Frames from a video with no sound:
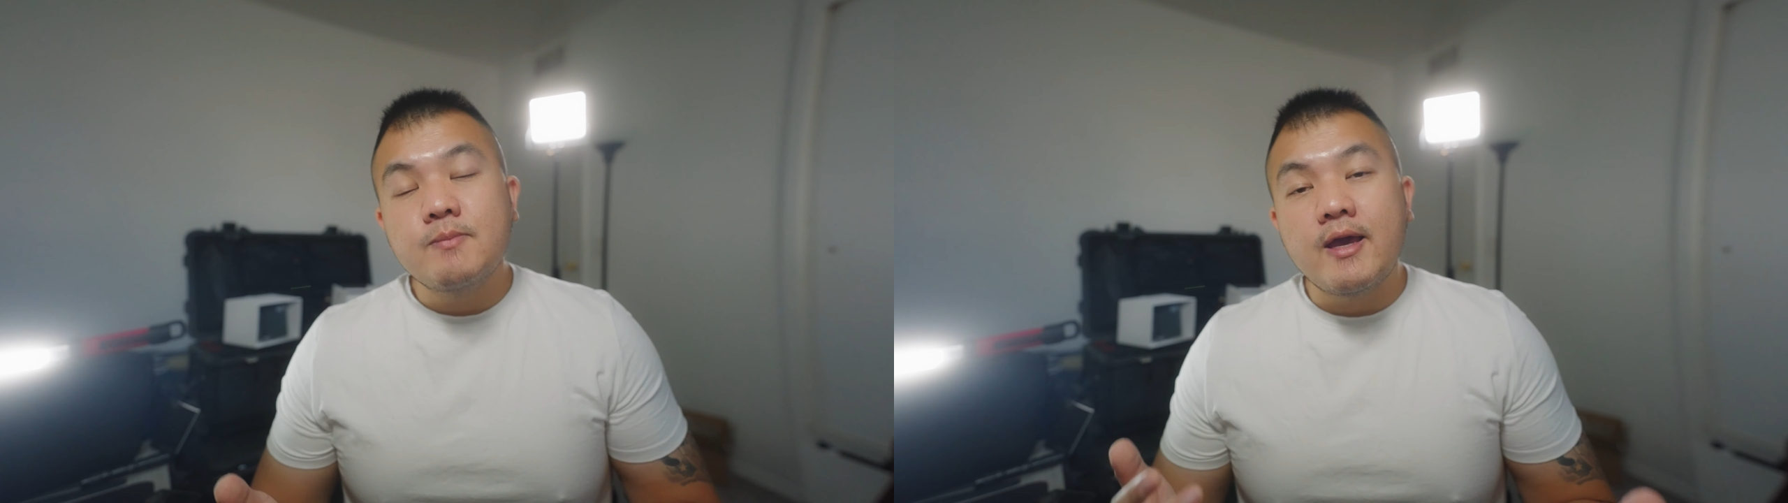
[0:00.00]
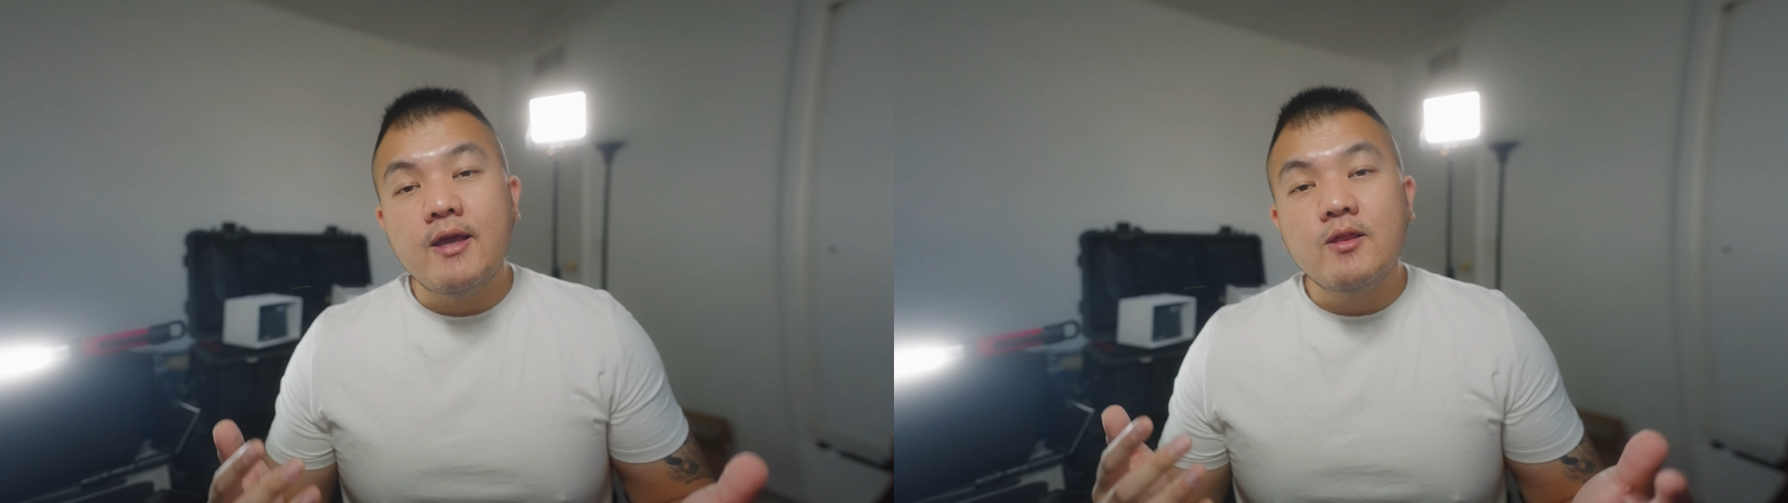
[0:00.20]

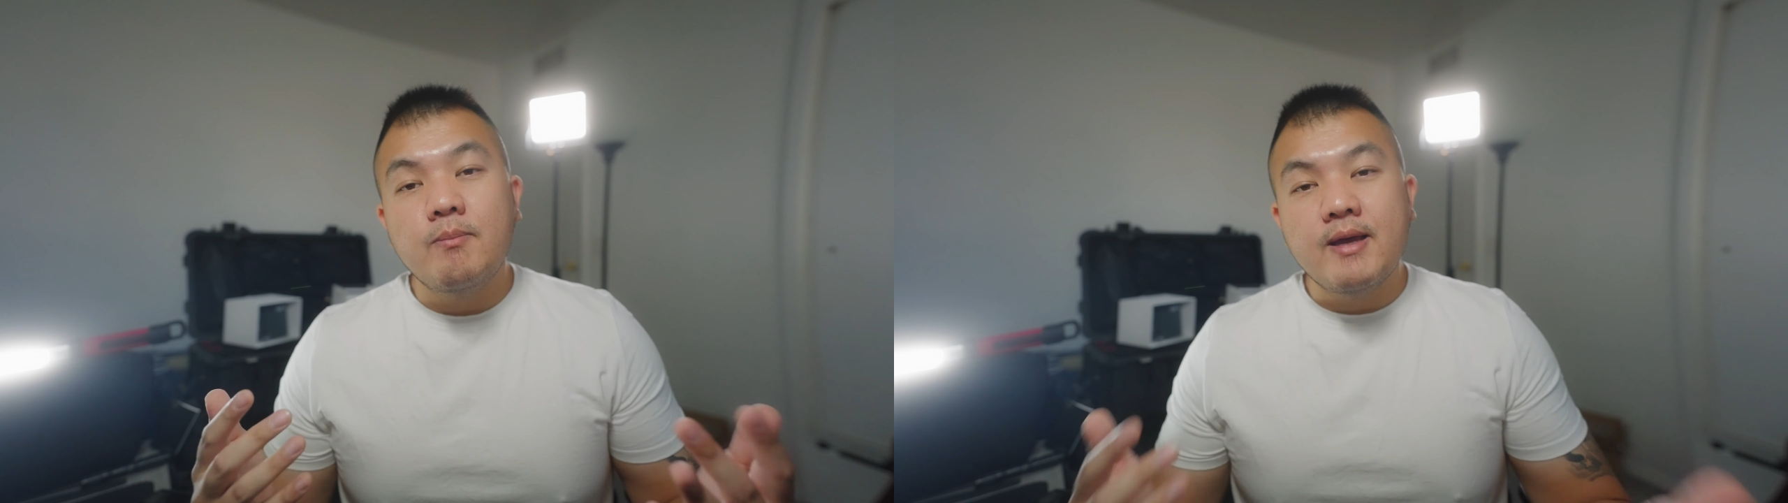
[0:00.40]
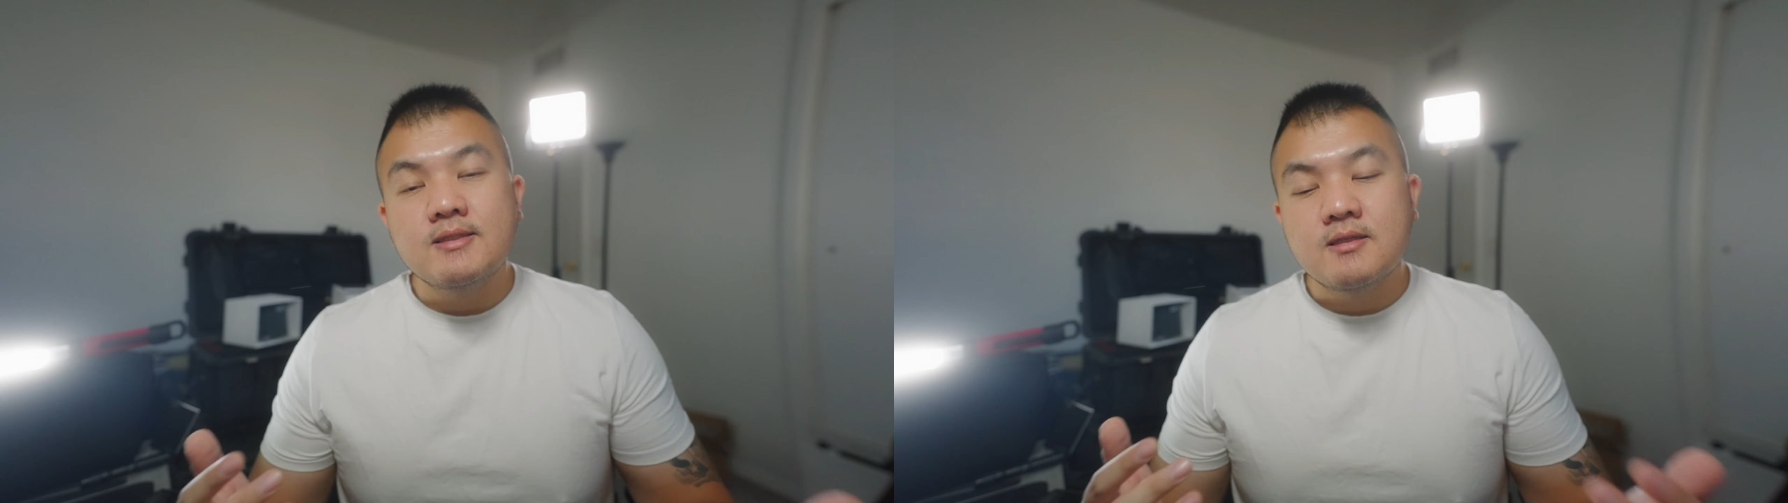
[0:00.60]
made the
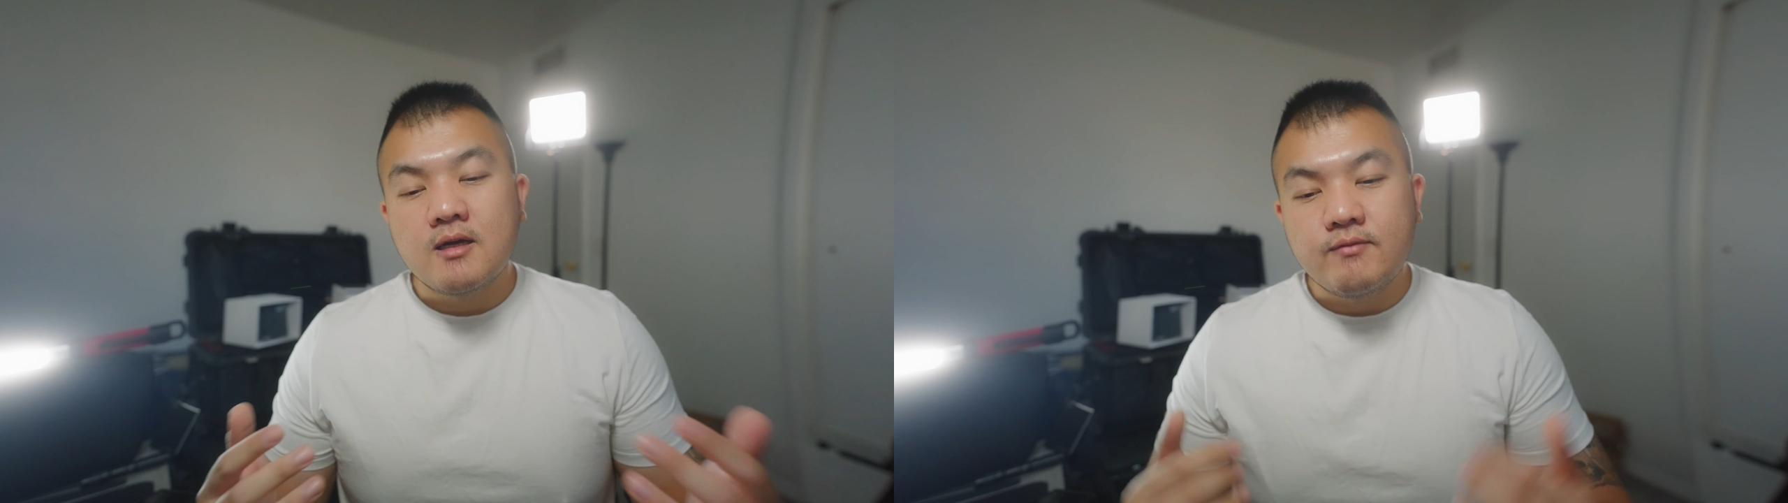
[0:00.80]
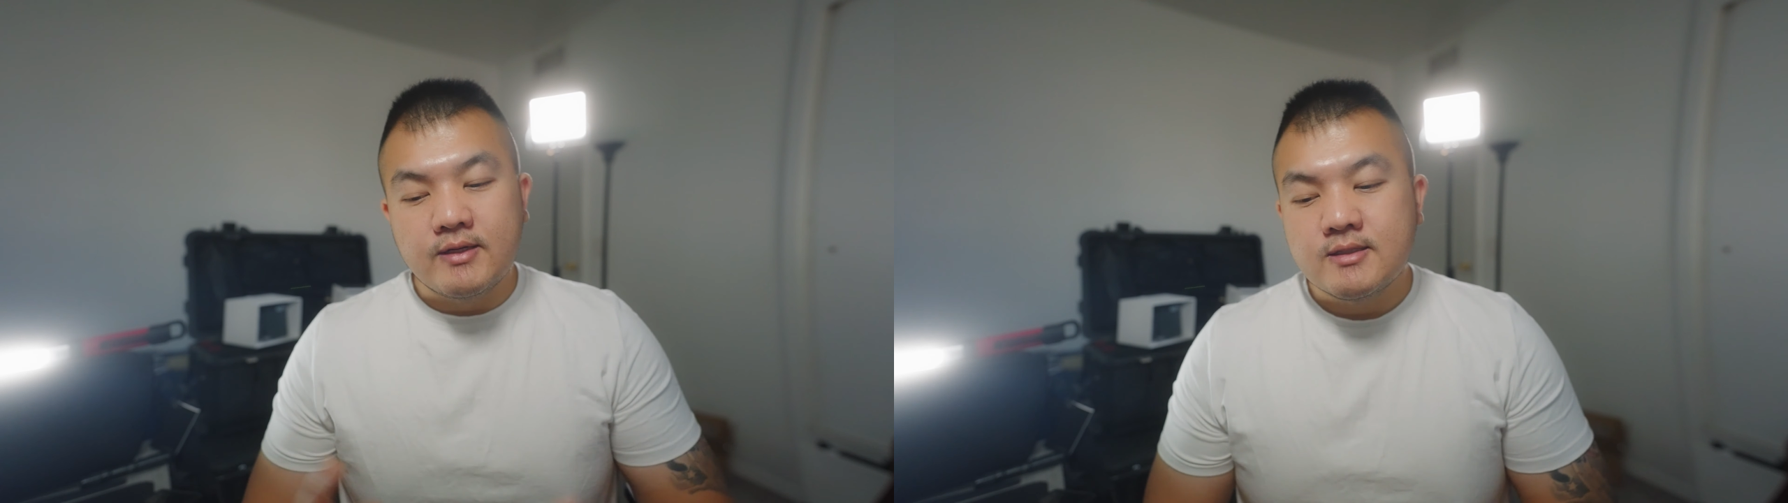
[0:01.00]
best
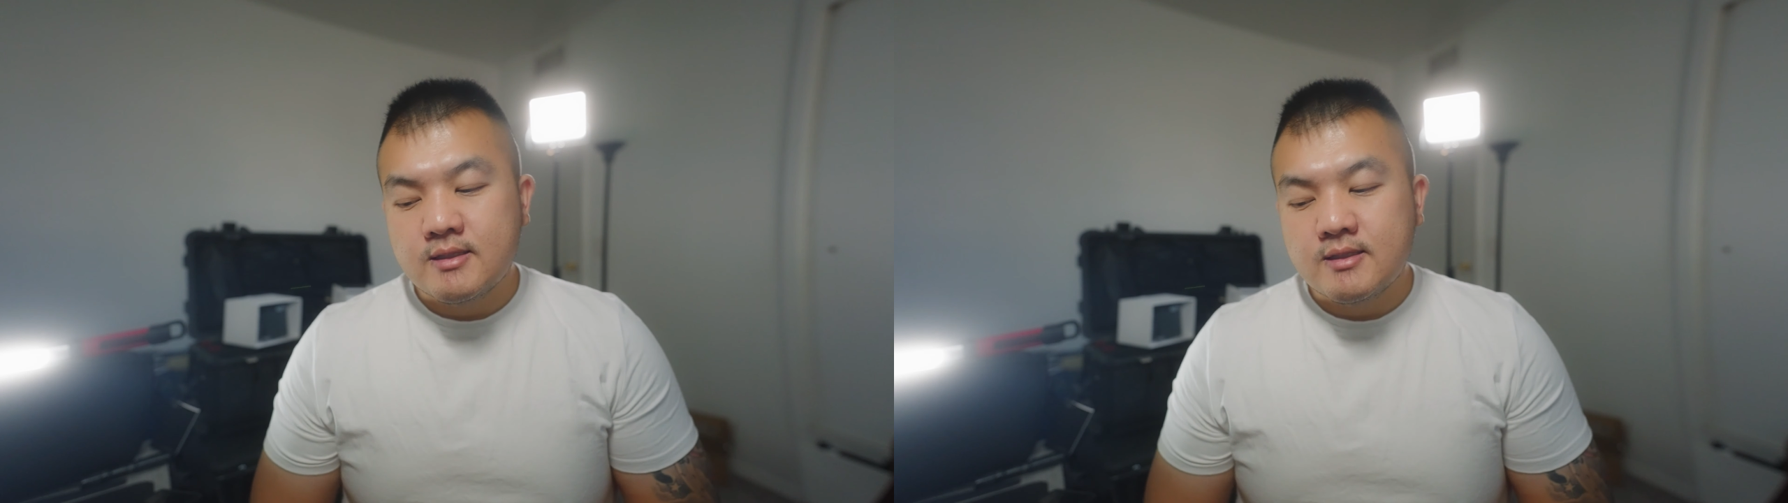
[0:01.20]
of it.